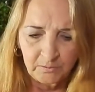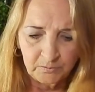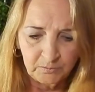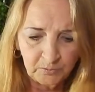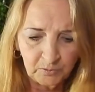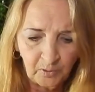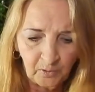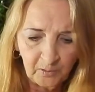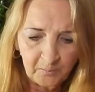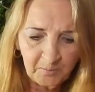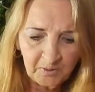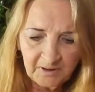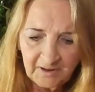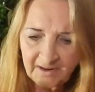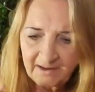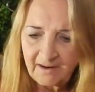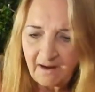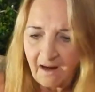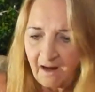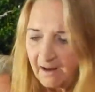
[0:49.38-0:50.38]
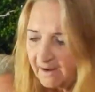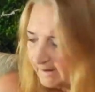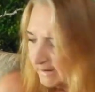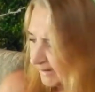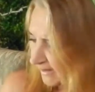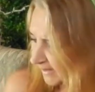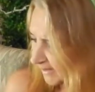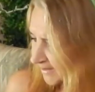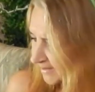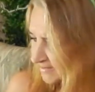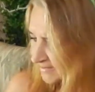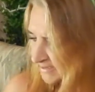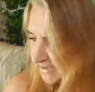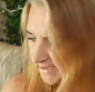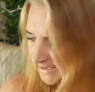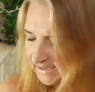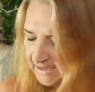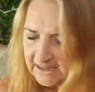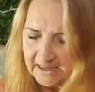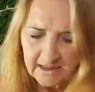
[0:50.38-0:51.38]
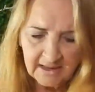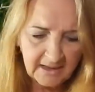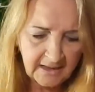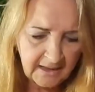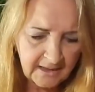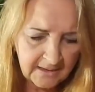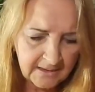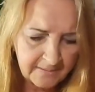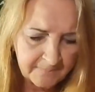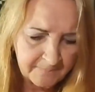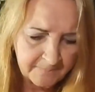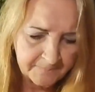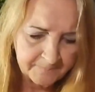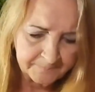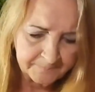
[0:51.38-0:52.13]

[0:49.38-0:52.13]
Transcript: Normally, I like to eat...